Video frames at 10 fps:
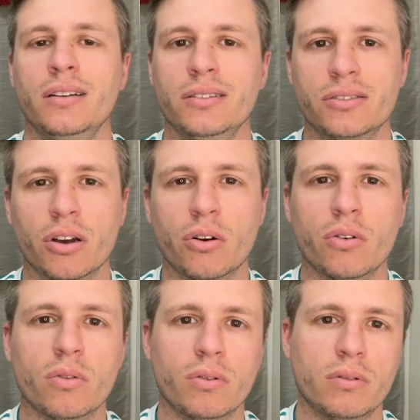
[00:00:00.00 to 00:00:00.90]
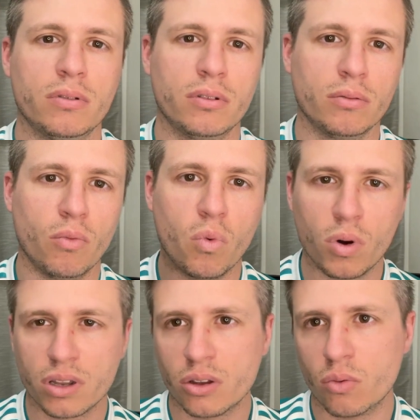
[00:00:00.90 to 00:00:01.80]
So
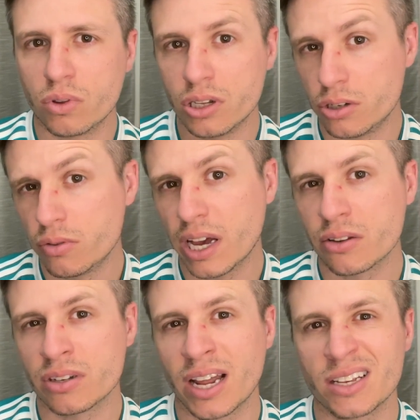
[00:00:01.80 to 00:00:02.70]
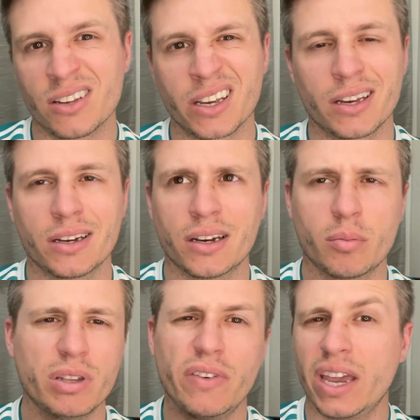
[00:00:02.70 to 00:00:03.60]
the 2000 has like a, I
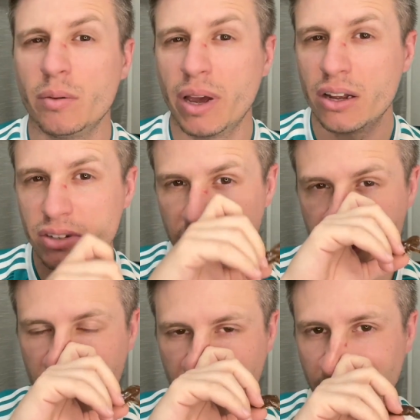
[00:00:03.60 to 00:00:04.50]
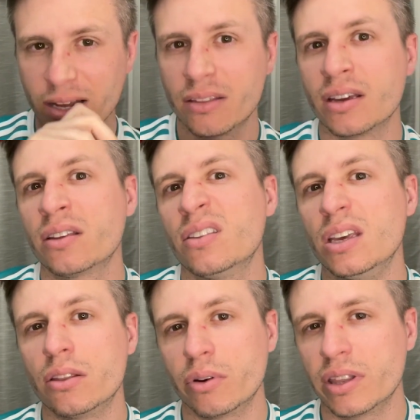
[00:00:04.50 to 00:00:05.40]
believe 8-pound test, and I think the
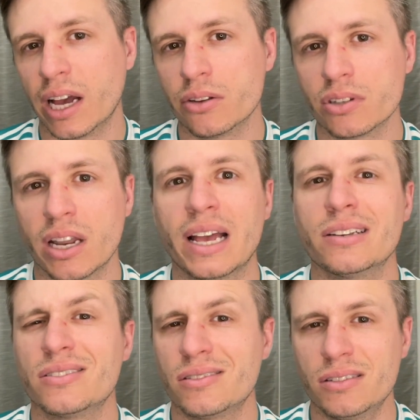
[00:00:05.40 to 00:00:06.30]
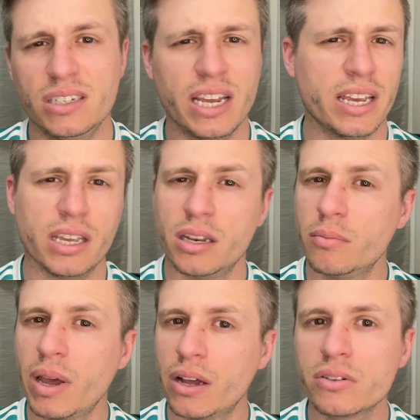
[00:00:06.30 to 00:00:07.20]
3000 has
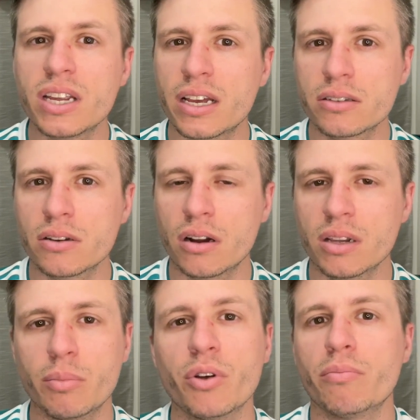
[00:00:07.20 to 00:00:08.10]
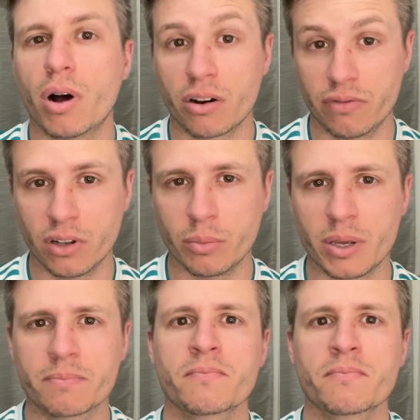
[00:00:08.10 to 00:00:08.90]
10-pound test on it, both monofilament.